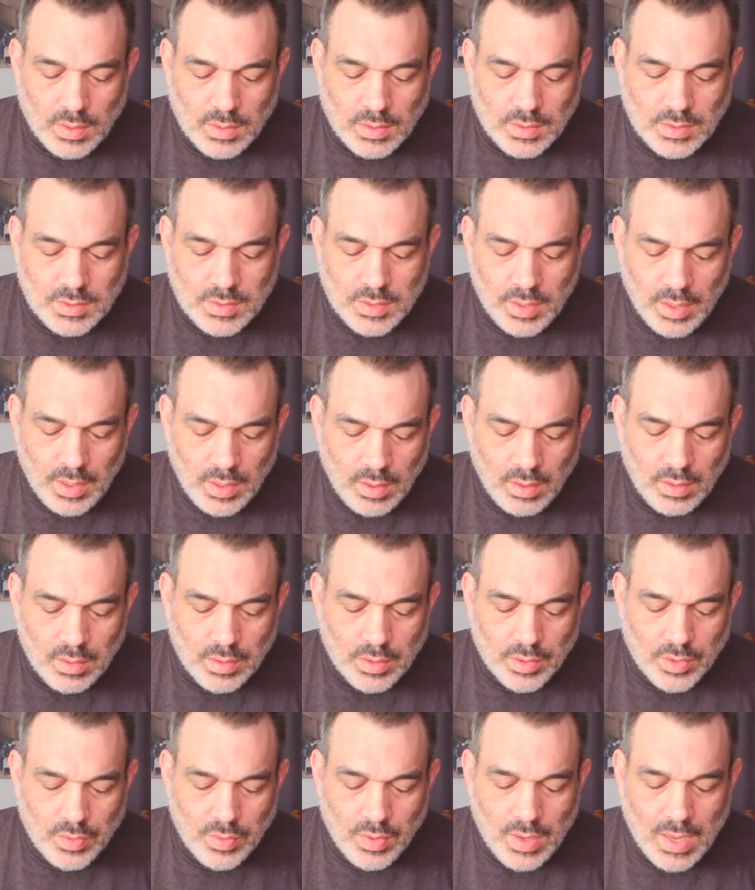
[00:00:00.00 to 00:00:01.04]
See,
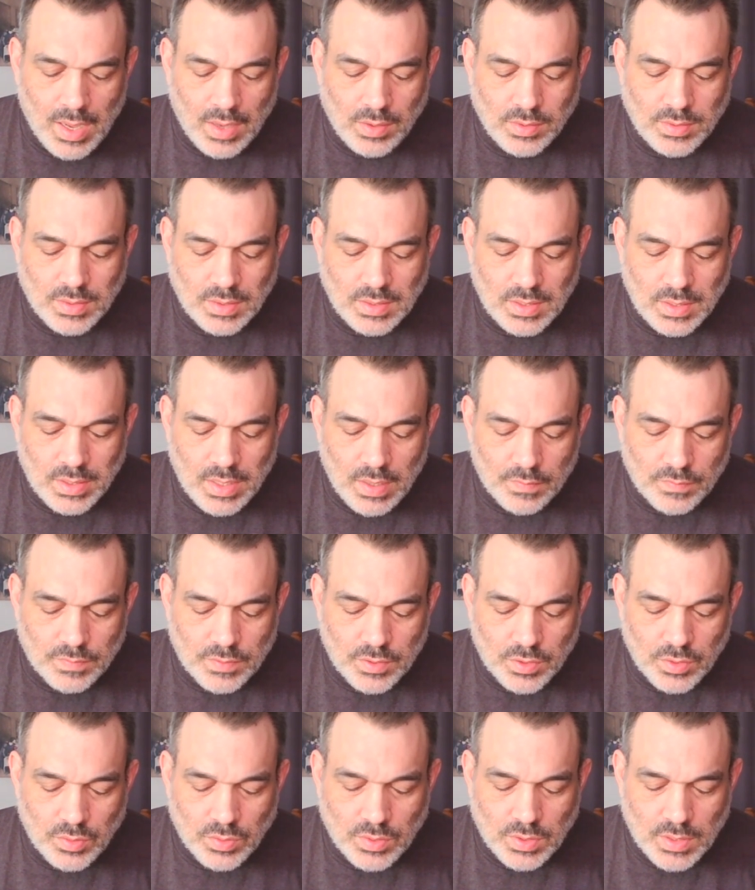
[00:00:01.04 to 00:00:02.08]
your house is left
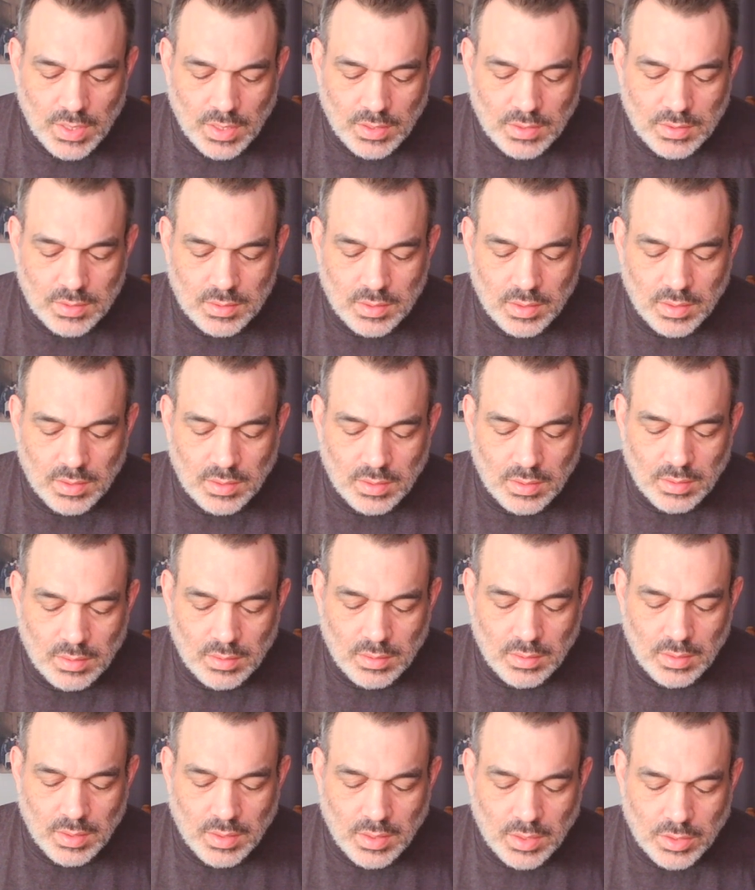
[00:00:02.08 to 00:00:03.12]
to you desolate,
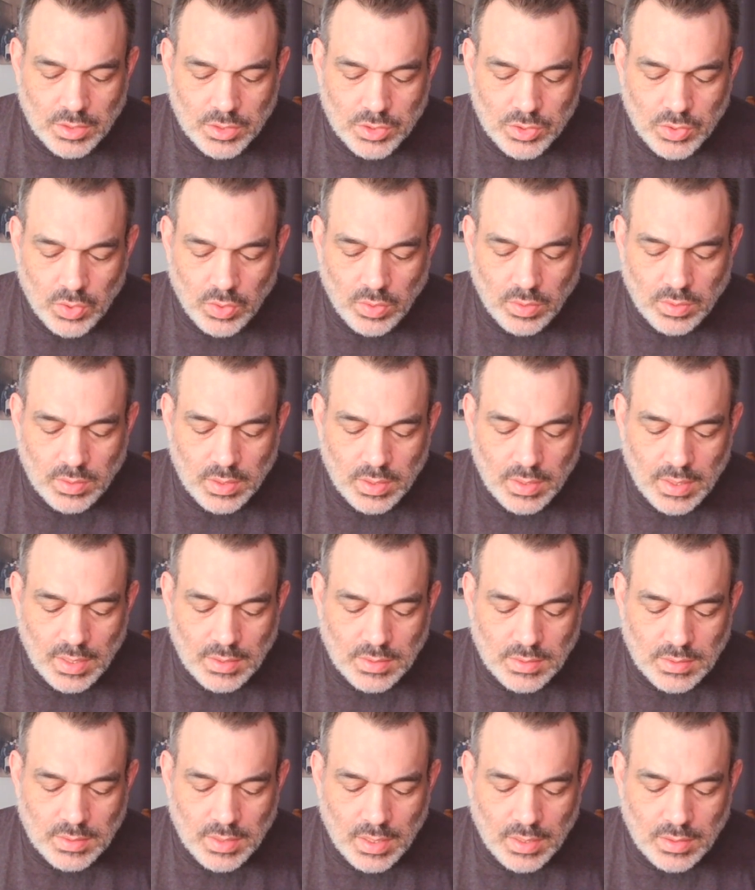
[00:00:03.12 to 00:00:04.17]
and assuredly I
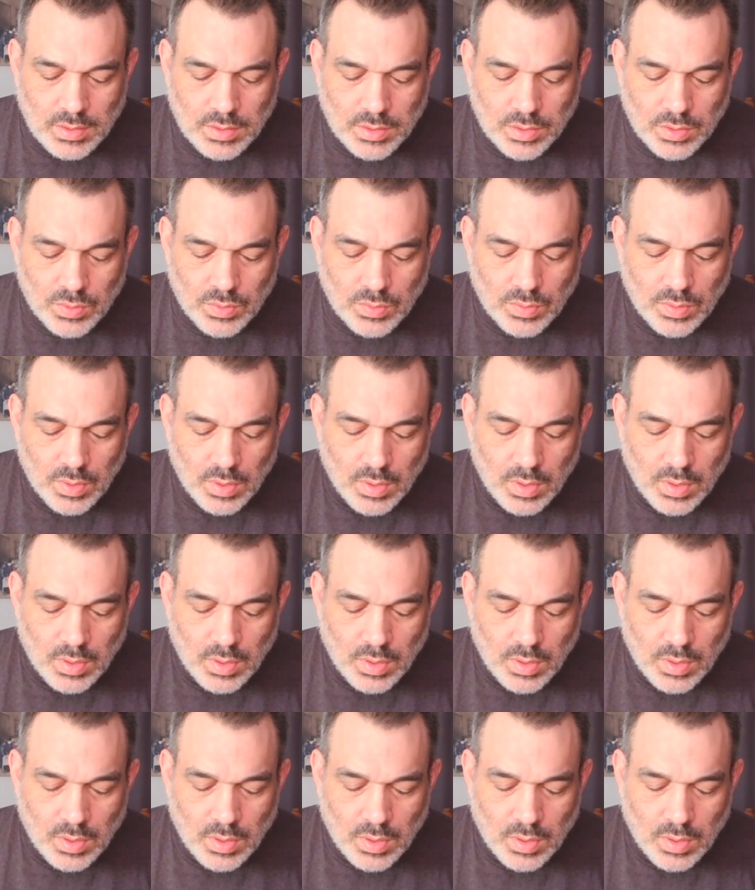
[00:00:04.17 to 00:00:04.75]
say to you,